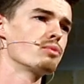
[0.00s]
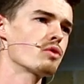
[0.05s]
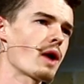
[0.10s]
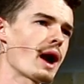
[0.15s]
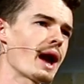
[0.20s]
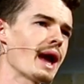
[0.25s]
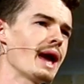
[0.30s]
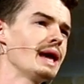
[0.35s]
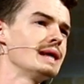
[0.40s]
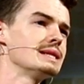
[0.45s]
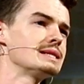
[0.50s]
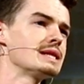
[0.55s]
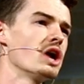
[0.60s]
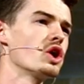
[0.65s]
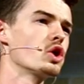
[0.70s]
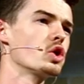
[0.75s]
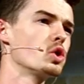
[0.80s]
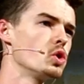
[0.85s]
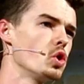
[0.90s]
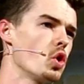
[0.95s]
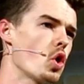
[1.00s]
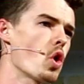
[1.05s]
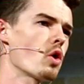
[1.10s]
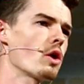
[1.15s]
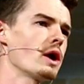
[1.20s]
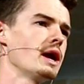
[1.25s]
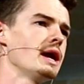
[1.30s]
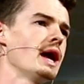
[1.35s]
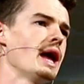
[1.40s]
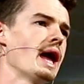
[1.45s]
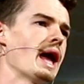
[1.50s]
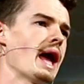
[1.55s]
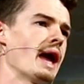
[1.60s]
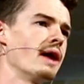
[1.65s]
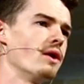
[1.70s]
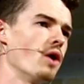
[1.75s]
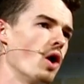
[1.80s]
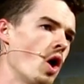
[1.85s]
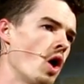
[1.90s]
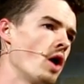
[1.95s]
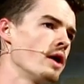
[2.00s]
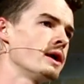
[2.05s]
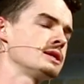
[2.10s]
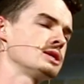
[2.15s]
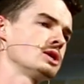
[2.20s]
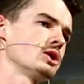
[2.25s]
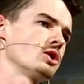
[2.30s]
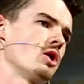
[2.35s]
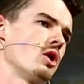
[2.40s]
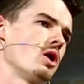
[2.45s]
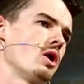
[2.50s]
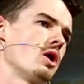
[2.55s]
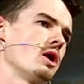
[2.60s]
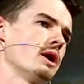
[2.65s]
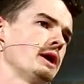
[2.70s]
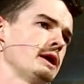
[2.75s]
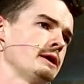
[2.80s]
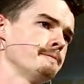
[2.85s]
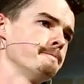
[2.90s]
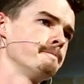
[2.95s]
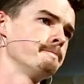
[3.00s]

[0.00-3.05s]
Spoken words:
praise, glory, and honor to God.